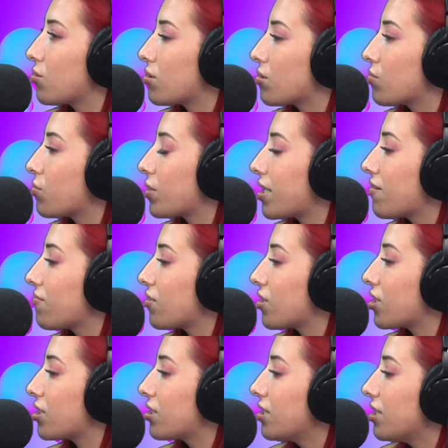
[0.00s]
or
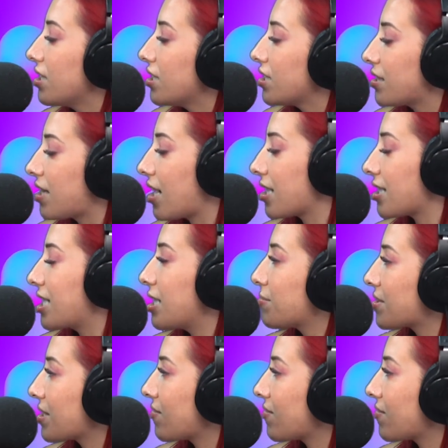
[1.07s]
whatever, yeah. that it keeps